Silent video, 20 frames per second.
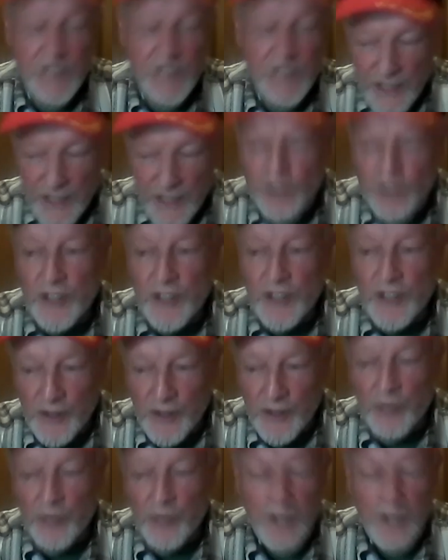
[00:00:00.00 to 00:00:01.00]
says, uh,
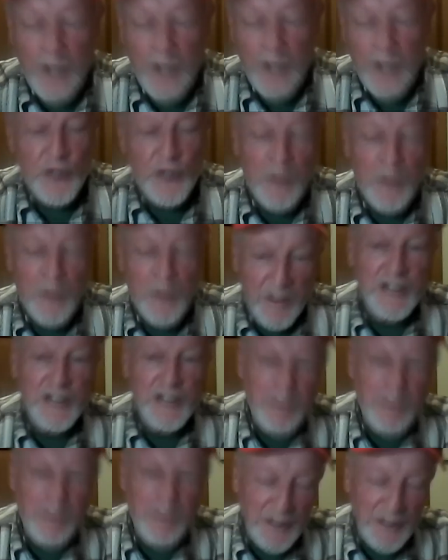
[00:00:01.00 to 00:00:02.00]
you know, we got your
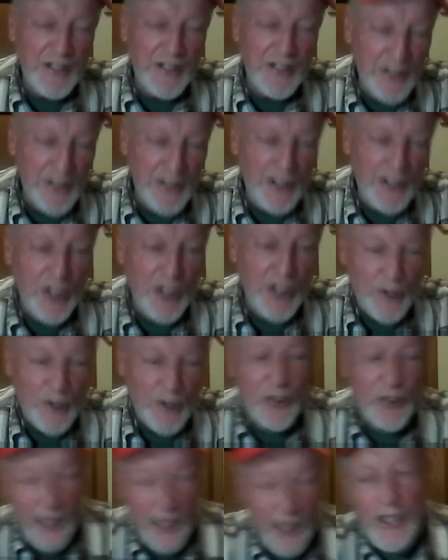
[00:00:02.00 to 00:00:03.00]
replacement here, you know,
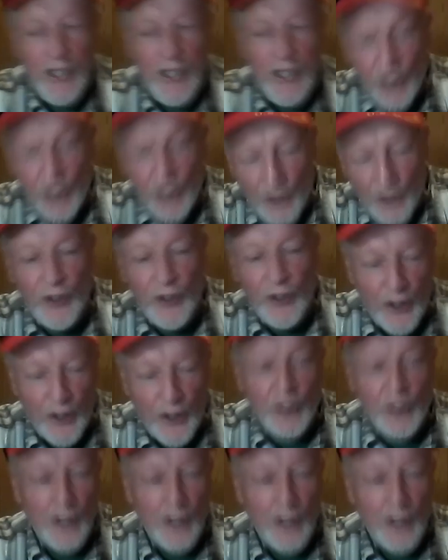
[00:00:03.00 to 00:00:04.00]
so you can, you
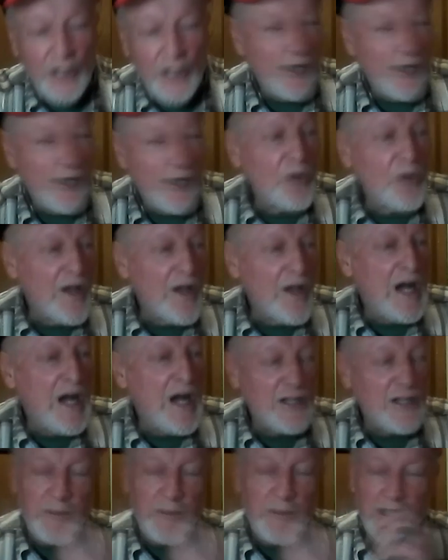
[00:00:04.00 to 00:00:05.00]
can go to the
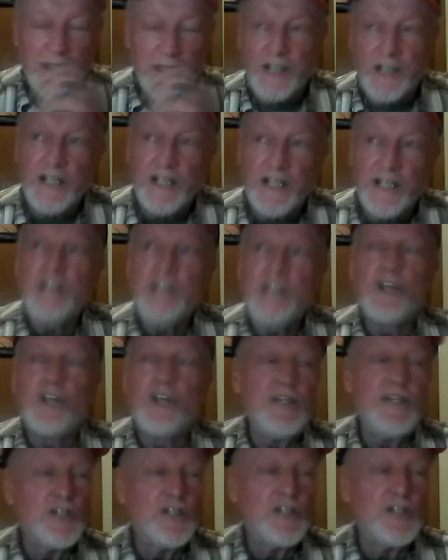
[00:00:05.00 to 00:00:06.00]
hospital, and then he
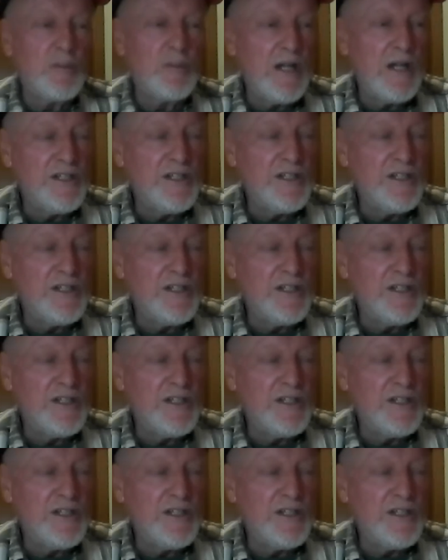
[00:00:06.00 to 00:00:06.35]
changed his mind.